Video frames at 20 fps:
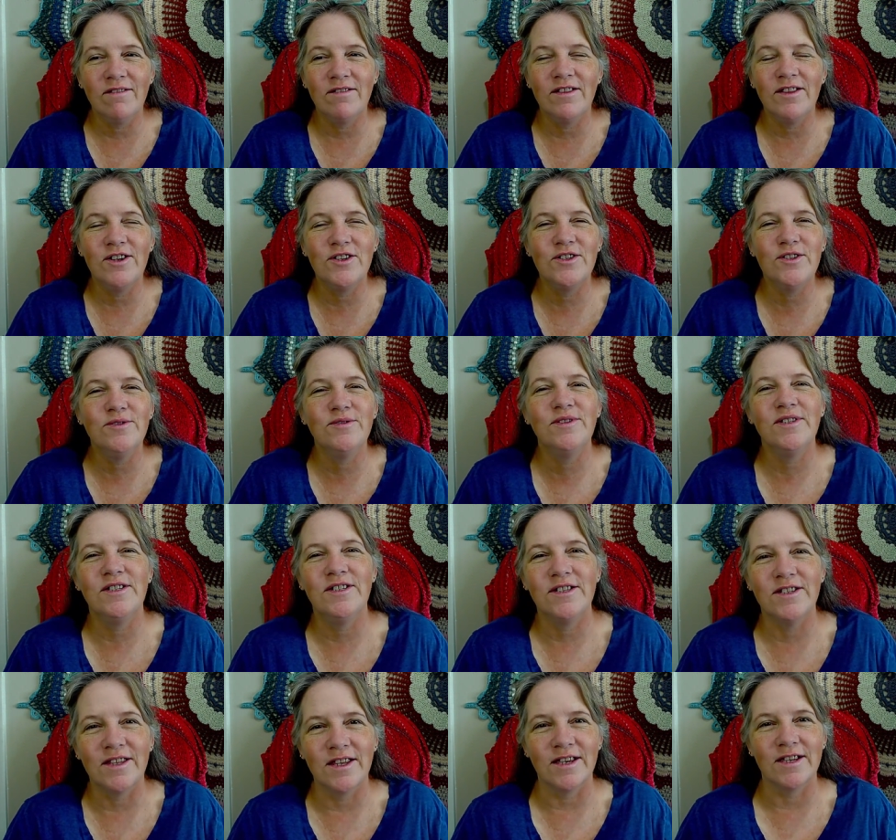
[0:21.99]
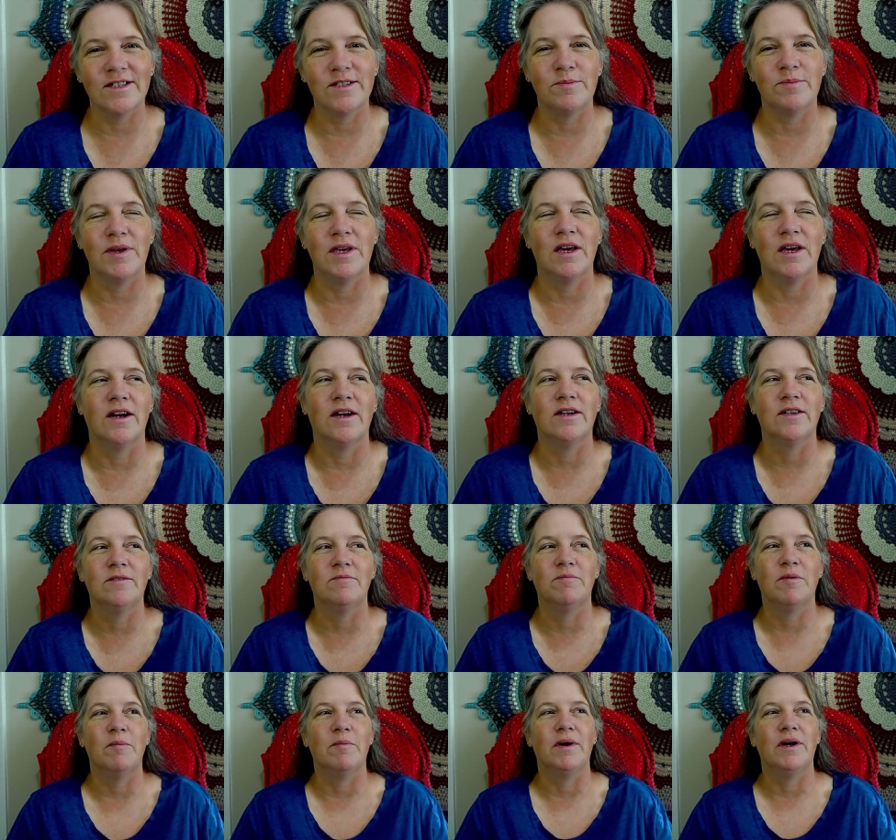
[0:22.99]
there's no such thing as behind,
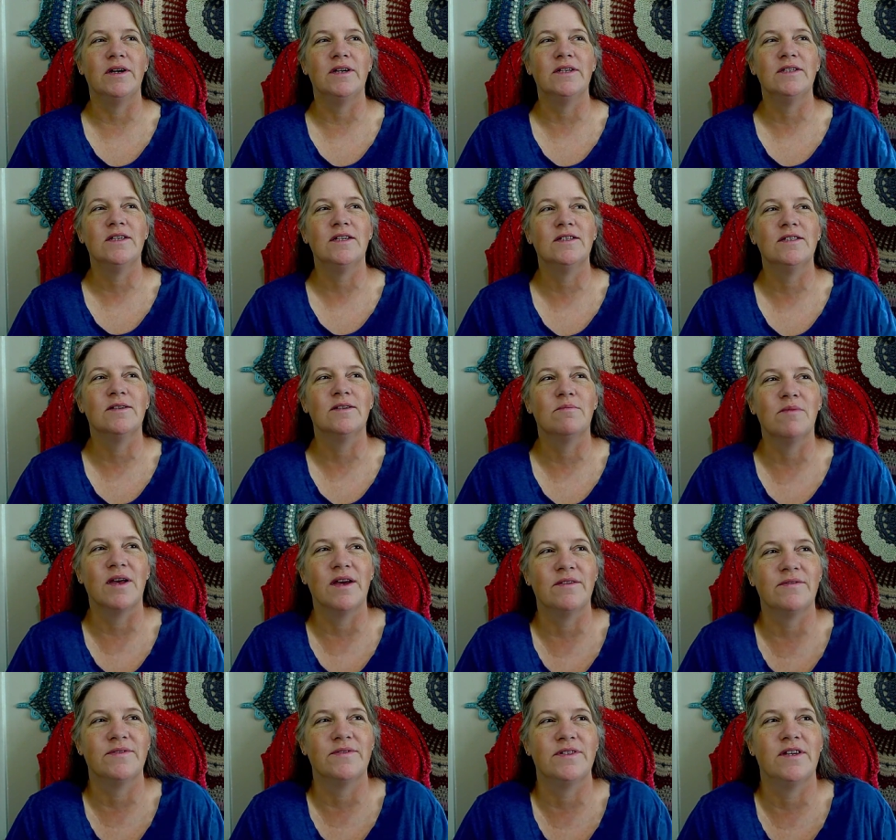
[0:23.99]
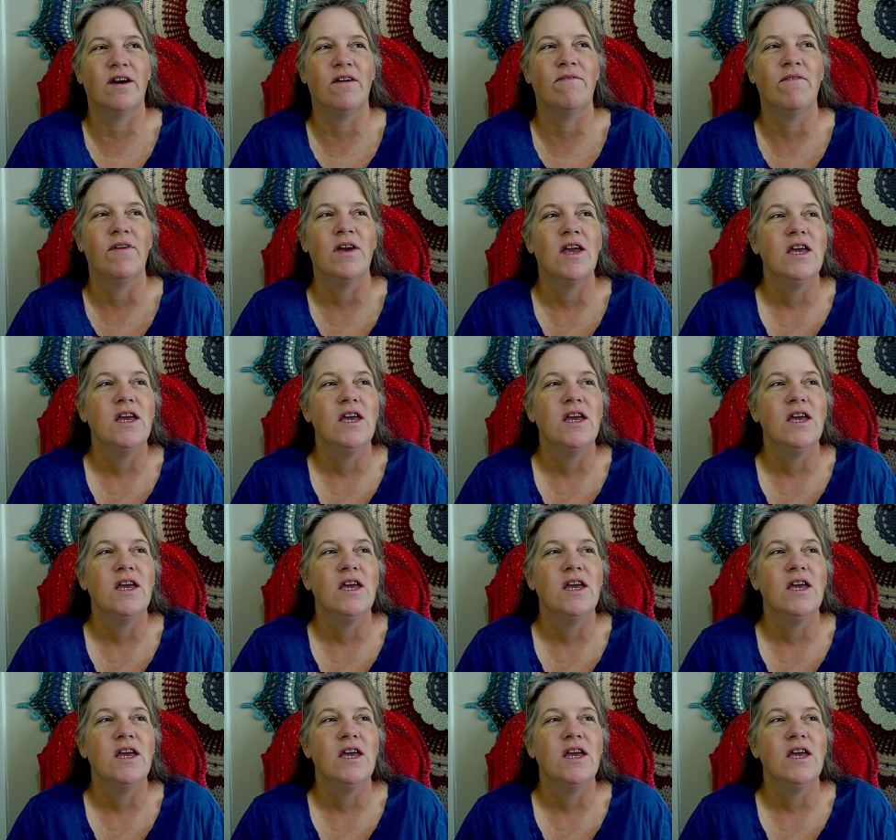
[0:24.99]
but Mary's had some life stuff,